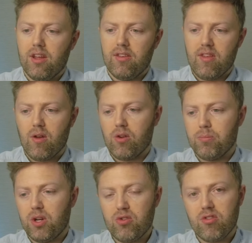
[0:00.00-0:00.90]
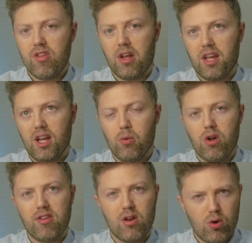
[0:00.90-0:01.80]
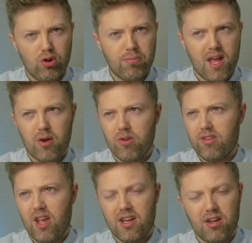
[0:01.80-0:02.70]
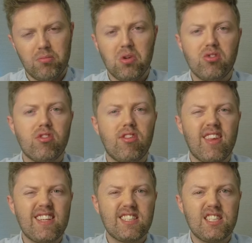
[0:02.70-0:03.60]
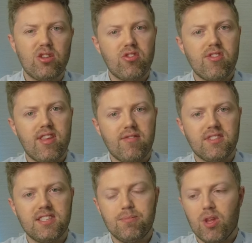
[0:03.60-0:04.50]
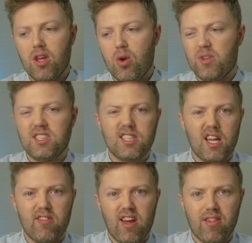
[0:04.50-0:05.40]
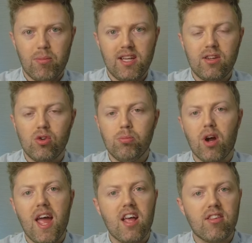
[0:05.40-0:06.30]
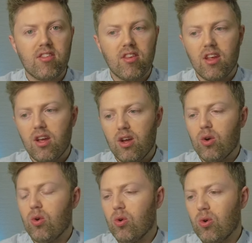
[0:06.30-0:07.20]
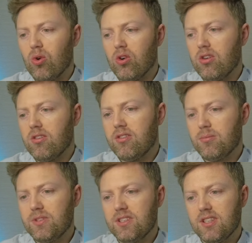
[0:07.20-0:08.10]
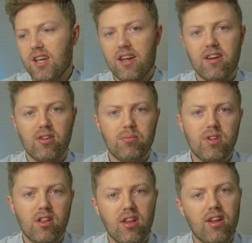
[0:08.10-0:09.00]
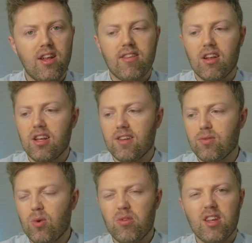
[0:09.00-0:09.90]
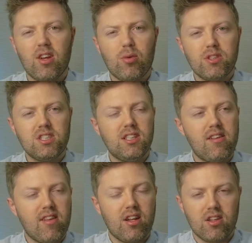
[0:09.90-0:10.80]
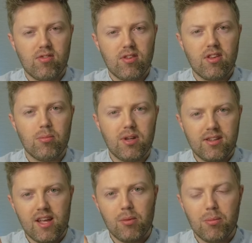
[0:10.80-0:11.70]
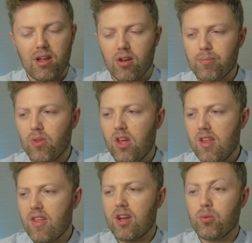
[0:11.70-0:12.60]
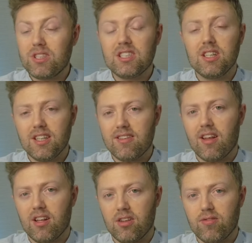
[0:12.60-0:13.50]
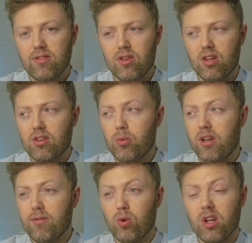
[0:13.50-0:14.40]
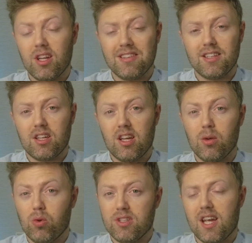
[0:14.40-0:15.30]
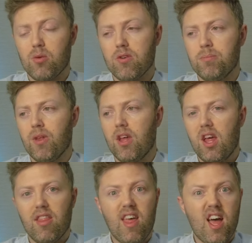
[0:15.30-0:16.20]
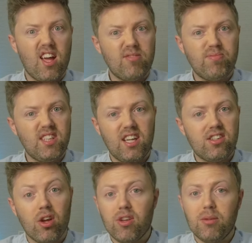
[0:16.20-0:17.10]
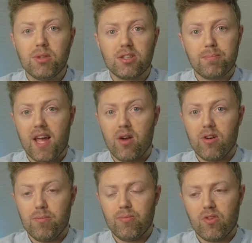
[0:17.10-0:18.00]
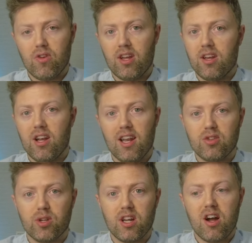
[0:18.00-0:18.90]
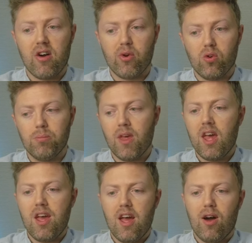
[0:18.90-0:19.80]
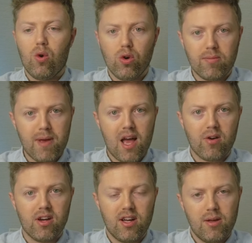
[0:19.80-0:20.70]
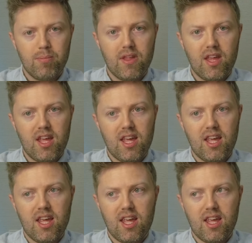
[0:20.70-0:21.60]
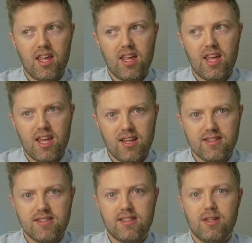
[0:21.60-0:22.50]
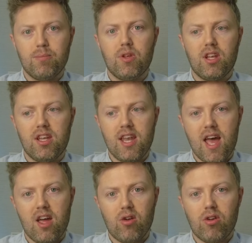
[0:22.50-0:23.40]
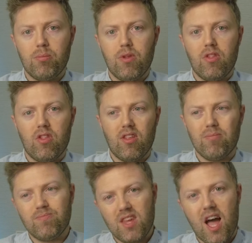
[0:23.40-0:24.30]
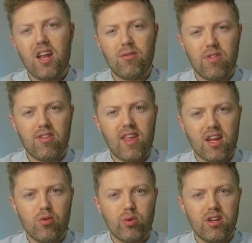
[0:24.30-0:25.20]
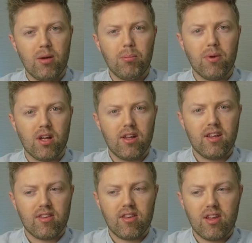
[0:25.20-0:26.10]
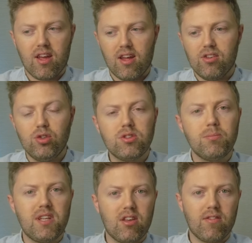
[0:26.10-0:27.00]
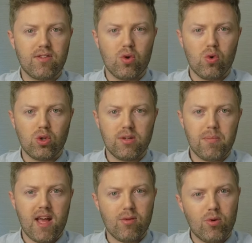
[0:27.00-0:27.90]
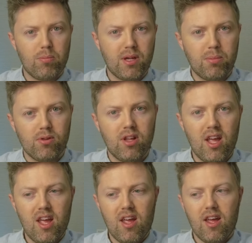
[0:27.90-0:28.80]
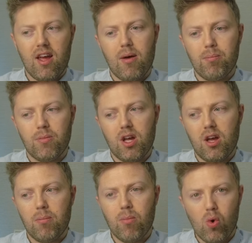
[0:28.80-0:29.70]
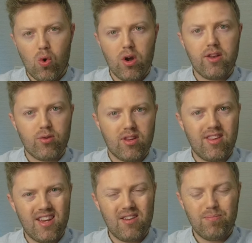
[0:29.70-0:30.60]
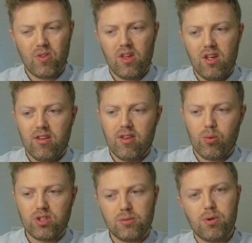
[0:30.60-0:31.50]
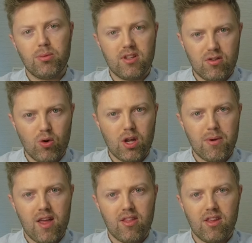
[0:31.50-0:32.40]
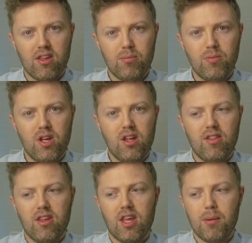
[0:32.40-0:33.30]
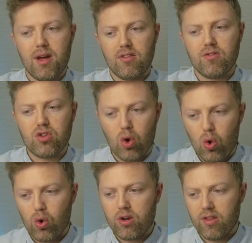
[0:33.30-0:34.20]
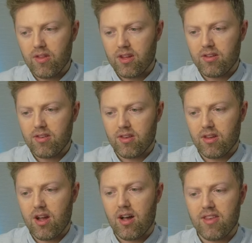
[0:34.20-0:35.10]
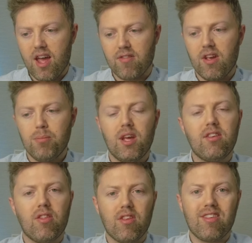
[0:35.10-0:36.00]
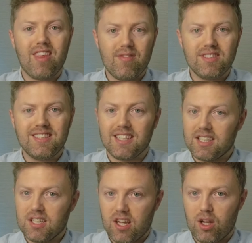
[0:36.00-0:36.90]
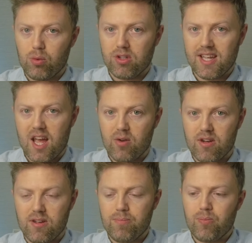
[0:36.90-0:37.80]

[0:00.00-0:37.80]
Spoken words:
So 130 kilowatts in horsepower is, I don't know, 160, 170, which is kind of like the Mini Cooper S, or I don't know, the Nissan Leaf. What was the original Nissan Leaf? Somebody tell me below. The original Nissan Leaf, the 24 kilowatt hour one. That, you don't need much power in an electric car at all. Horsepower is now kind of the secondary number. It's Newton meters of torque. That's what people are more interested in. So we should probably talk about the amount of torque that these cars have. So the 70 kilowatt hour